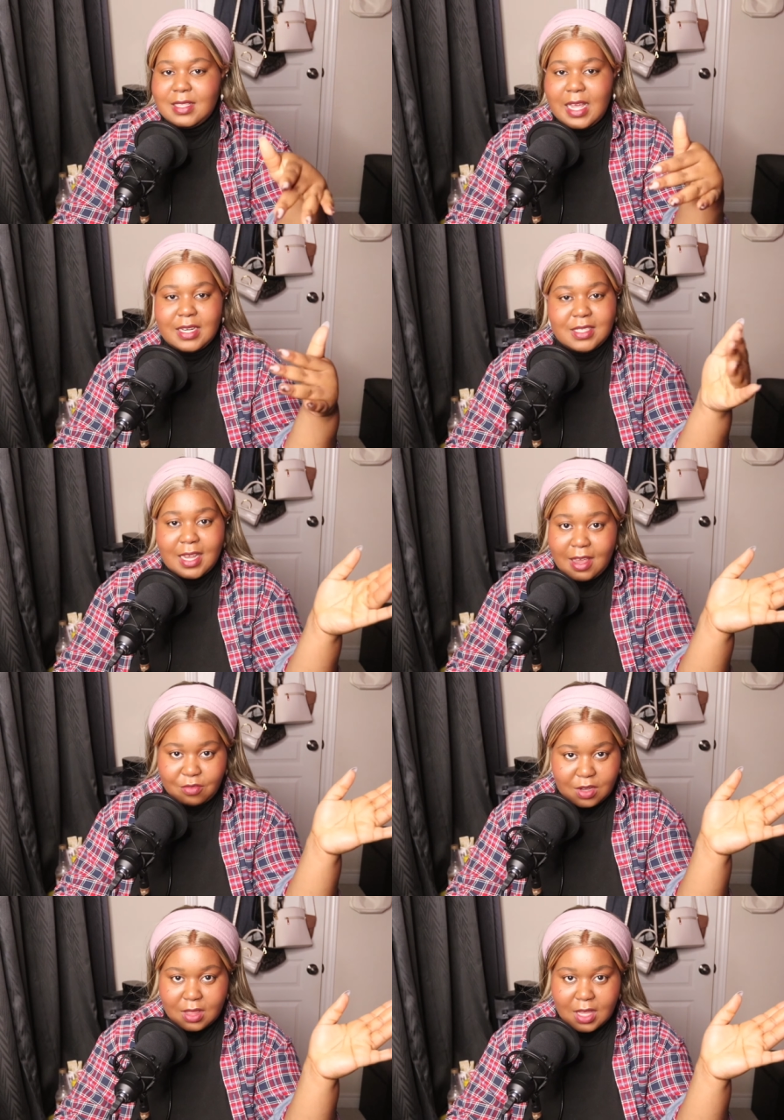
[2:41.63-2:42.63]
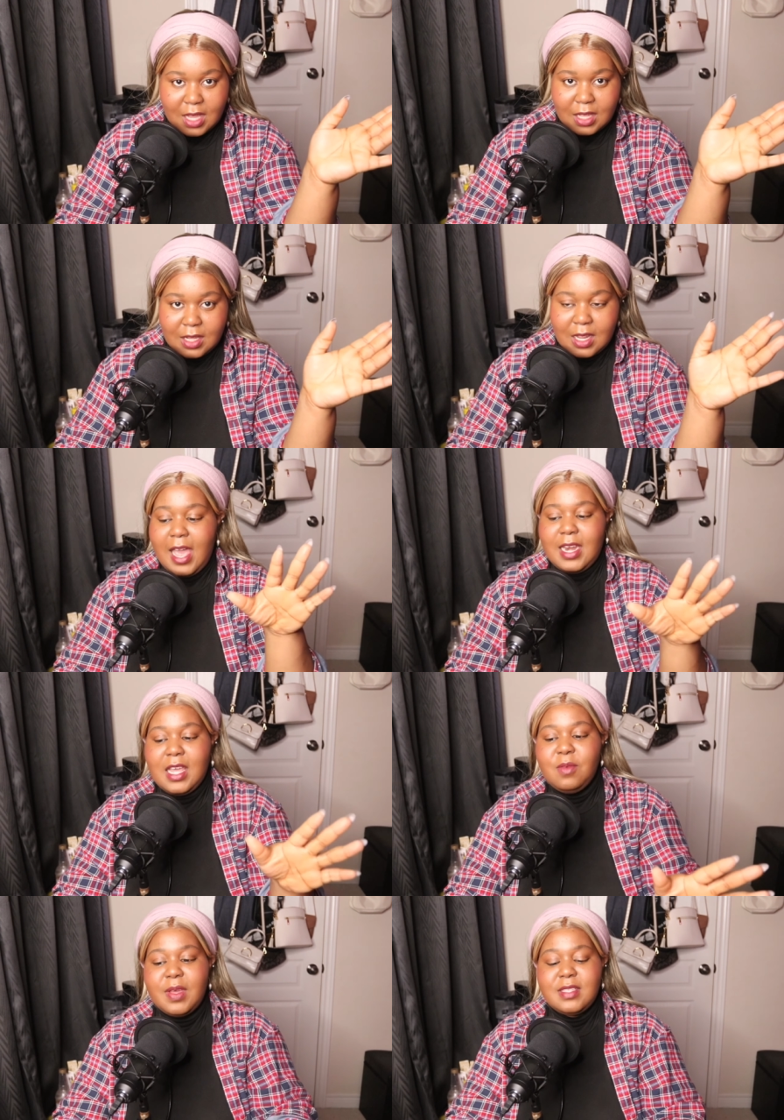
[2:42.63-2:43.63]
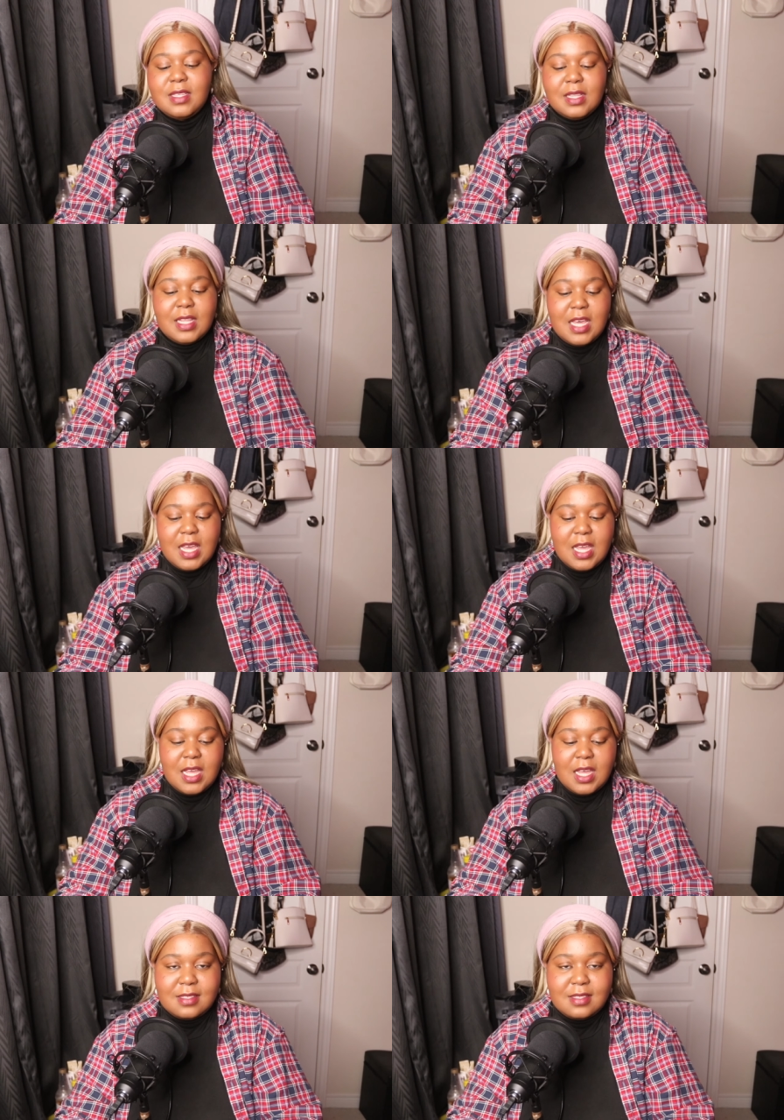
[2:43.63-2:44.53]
slash everything. And he basically